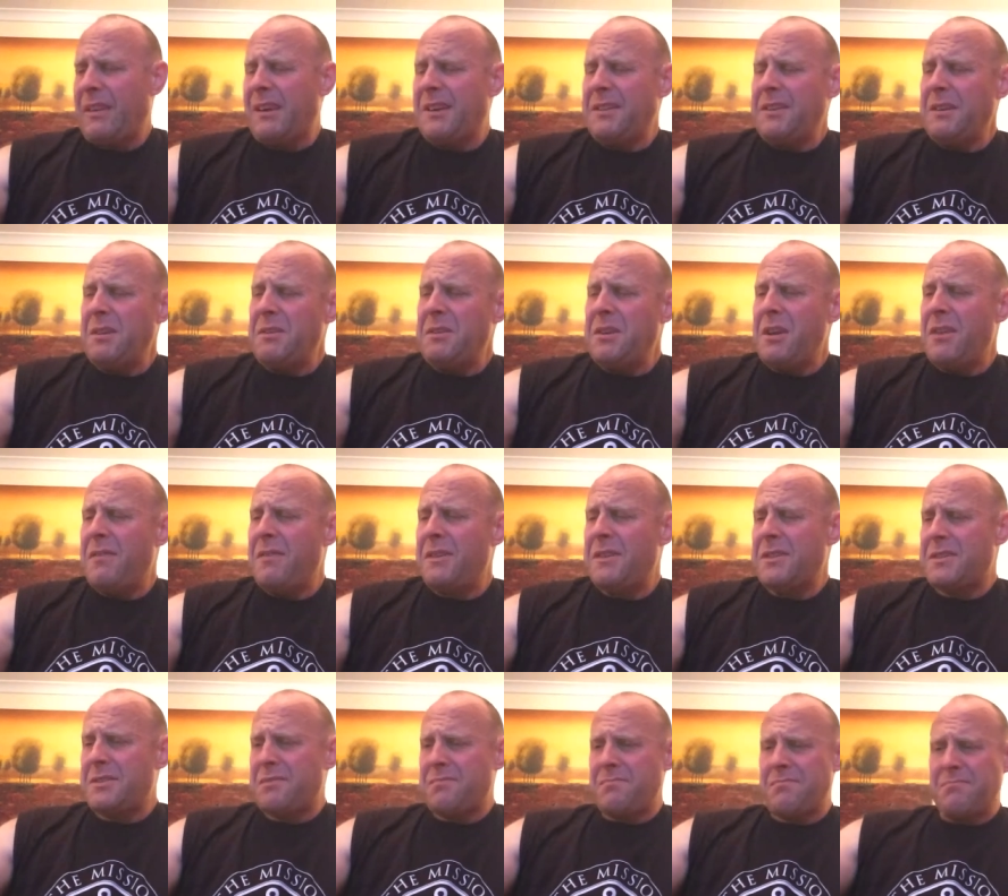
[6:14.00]
I don't know if
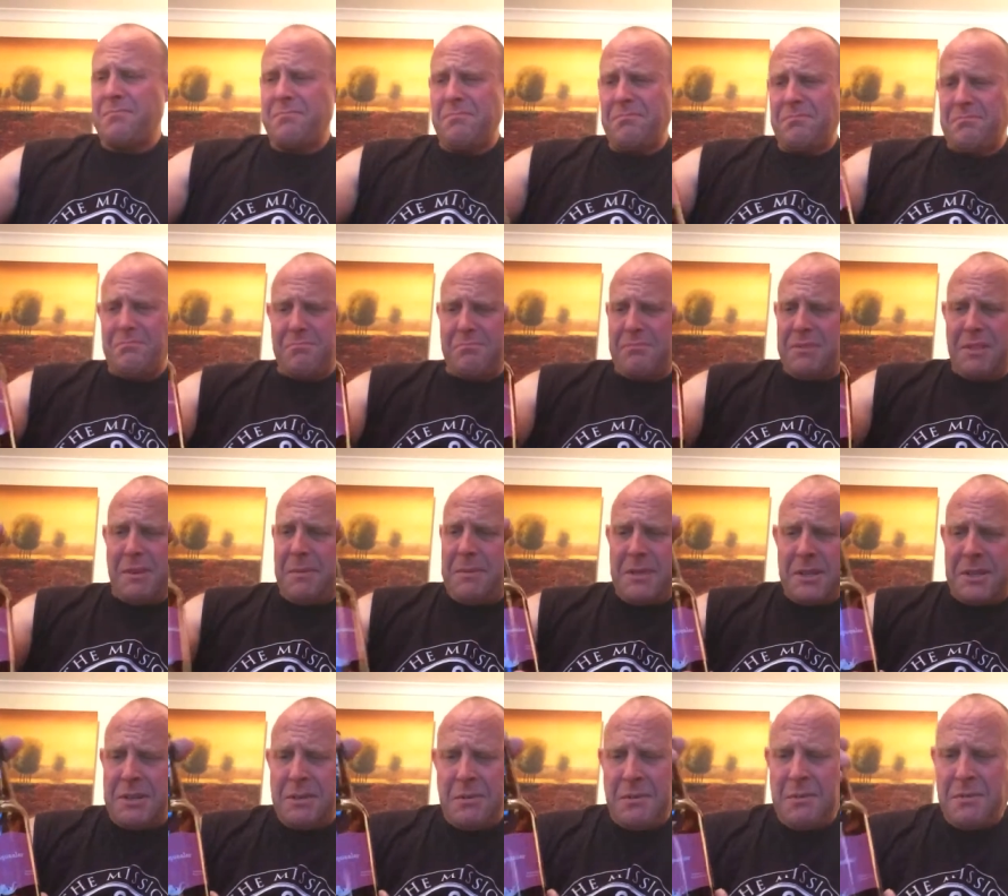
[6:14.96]
it's
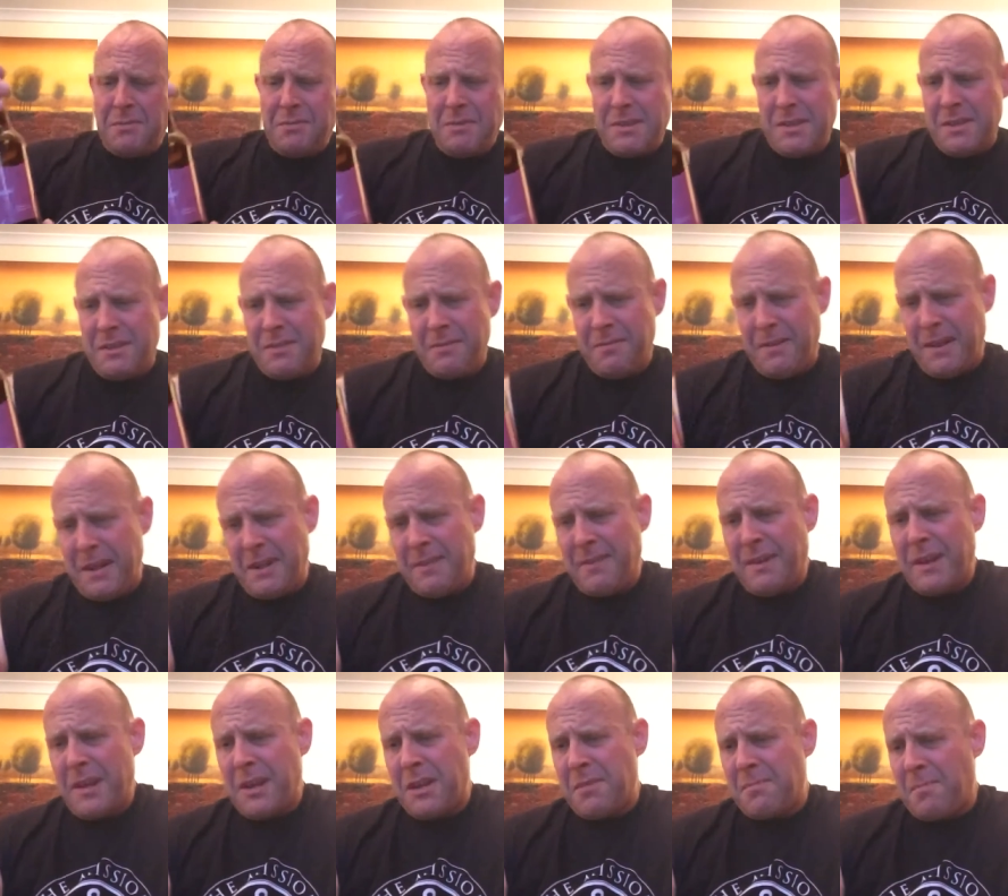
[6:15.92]
something to do with the fact I've
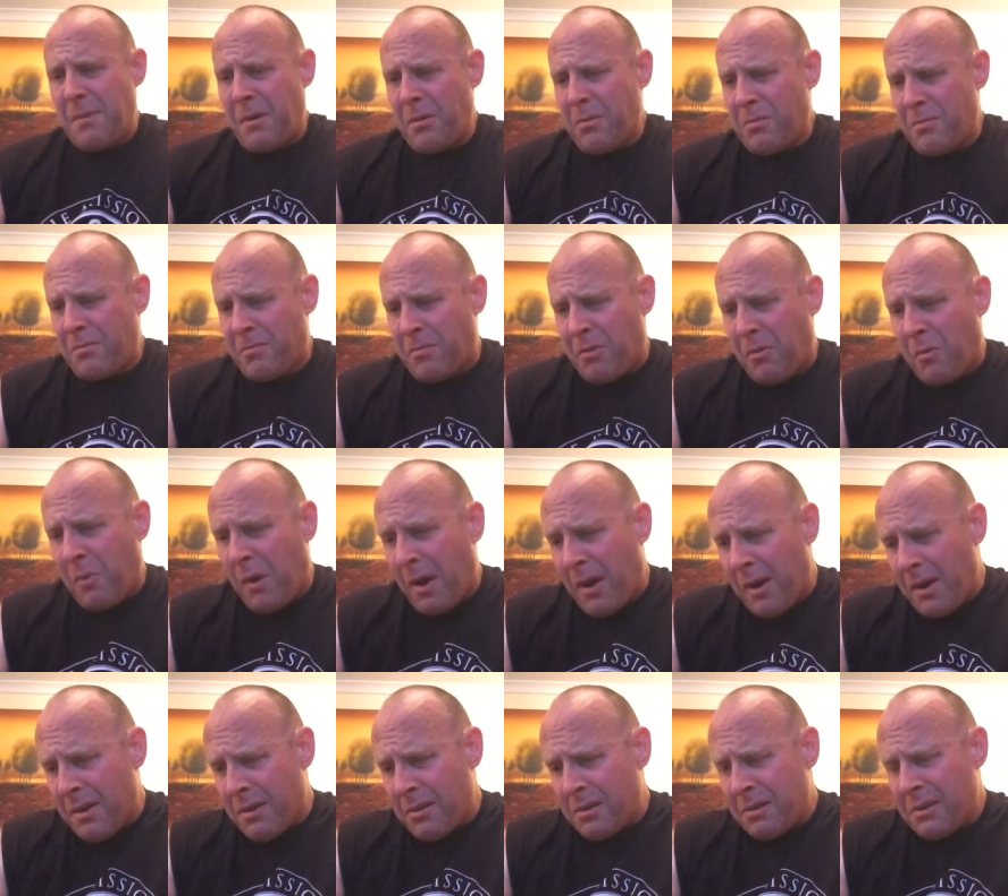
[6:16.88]
had it in the bottle for a
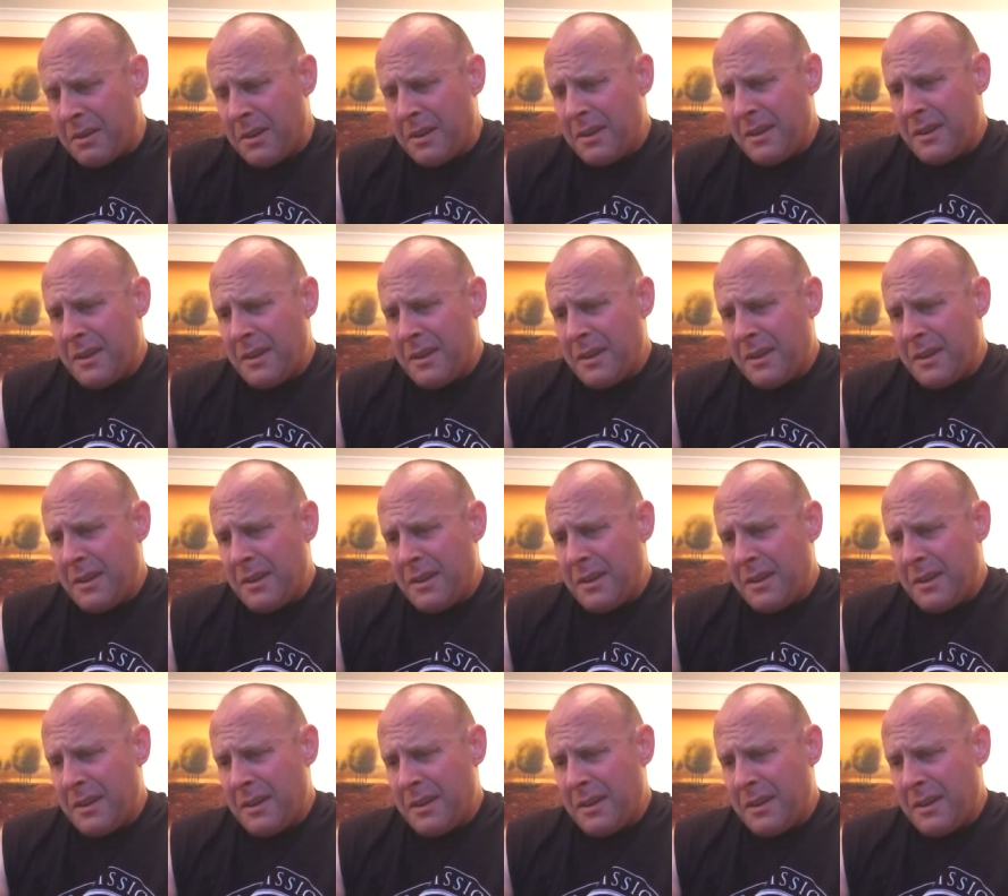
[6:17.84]
while.